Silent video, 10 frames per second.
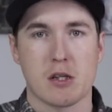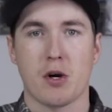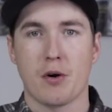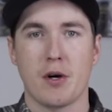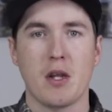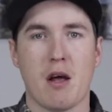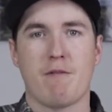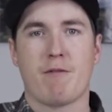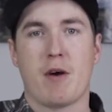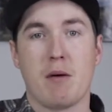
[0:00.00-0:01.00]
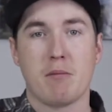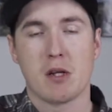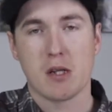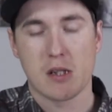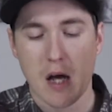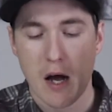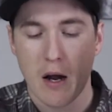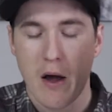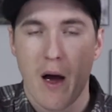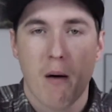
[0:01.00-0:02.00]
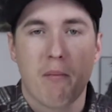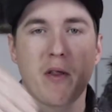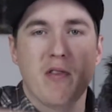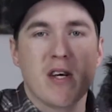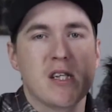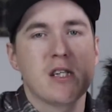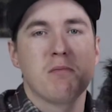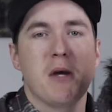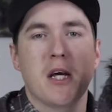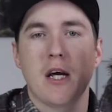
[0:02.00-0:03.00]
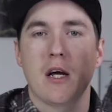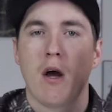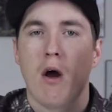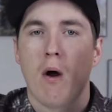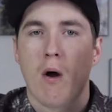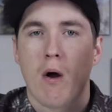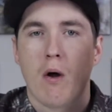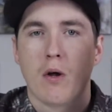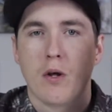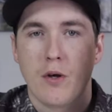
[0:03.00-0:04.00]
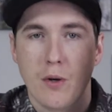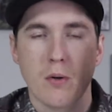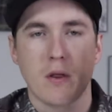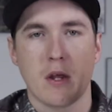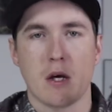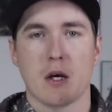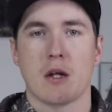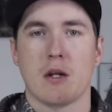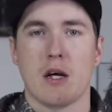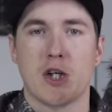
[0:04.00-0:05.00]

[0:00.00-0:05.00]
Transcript: turning that frame to the side. But this is making you think that